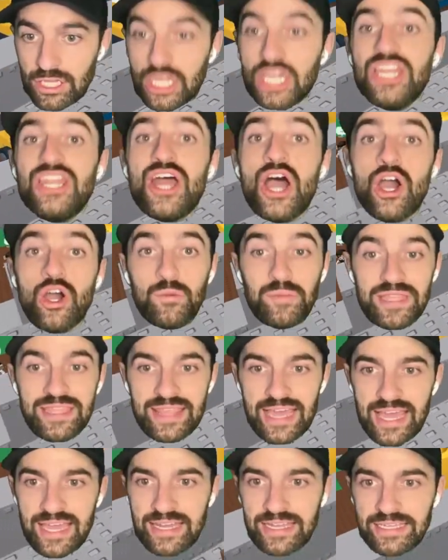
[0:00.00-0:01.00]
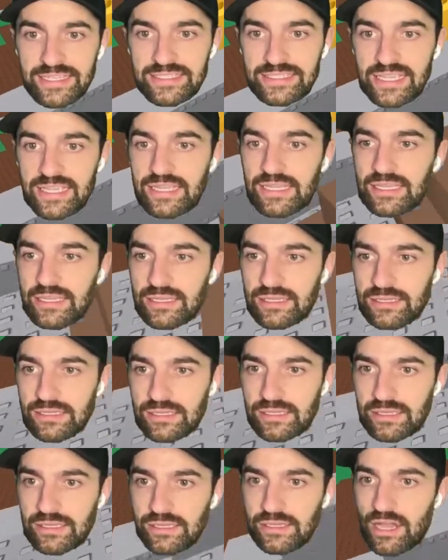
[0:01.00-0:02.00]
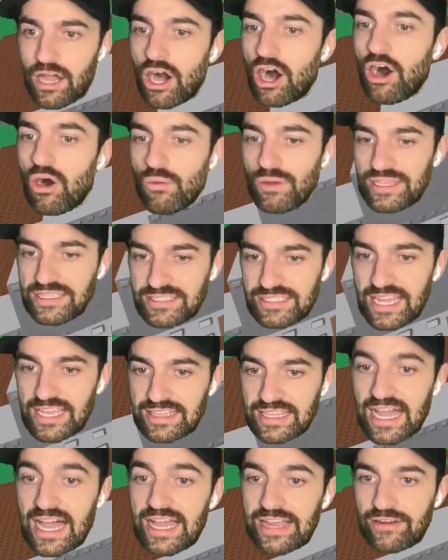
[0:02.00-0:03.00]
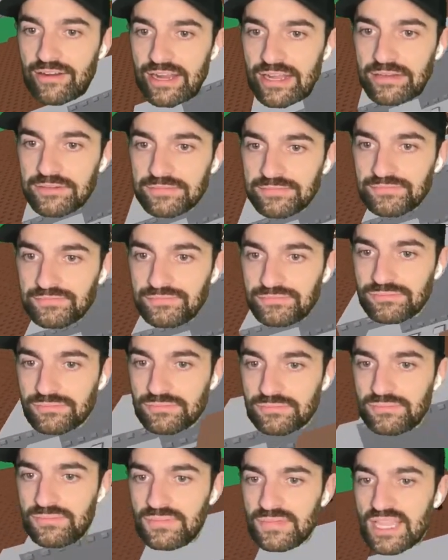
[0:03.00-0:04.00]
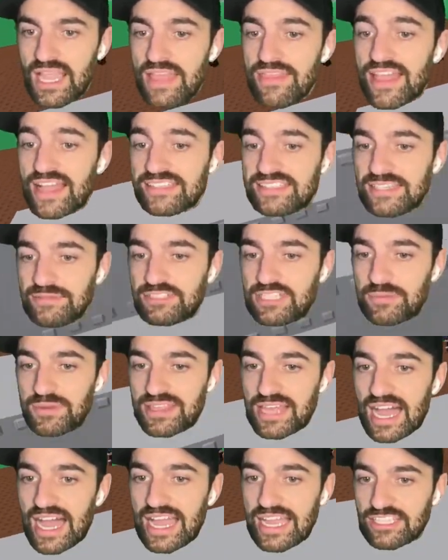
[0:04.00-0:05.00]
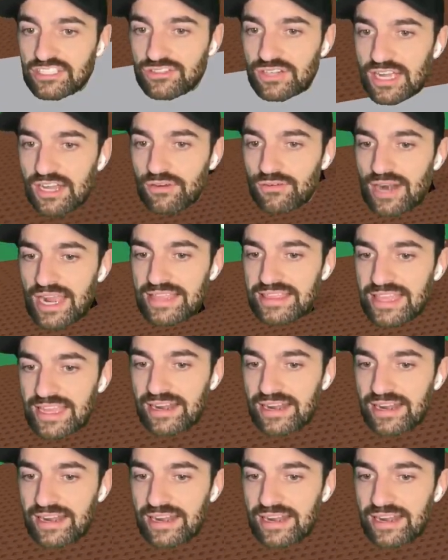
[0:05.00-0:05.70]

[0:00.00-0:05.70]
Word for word: Kenobi, that is, always take the high ground. And that seems to be the highest ground right